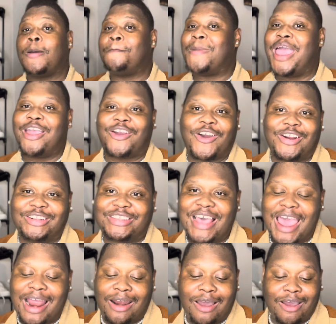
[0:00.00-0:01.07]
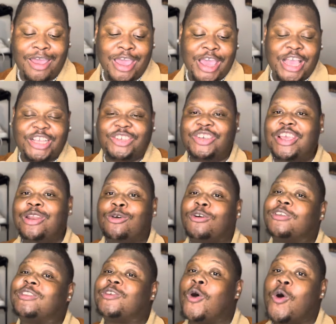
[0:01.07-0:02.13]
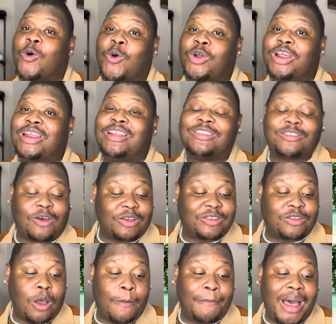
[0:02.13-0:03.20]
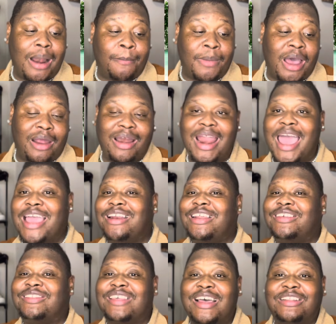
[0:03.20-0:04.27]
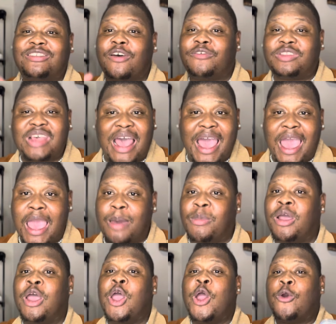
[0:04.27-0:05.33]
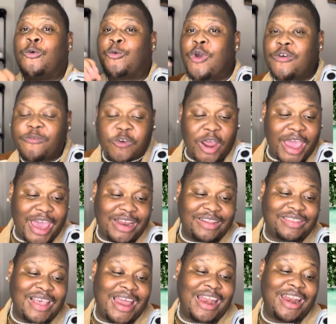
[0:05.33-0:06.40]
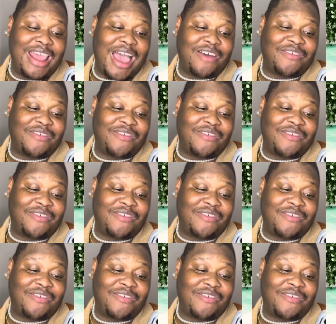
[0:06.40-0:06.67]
my girl Tyla. She looks so good in this custom ball, man. Like the stands of time, reference, and then you have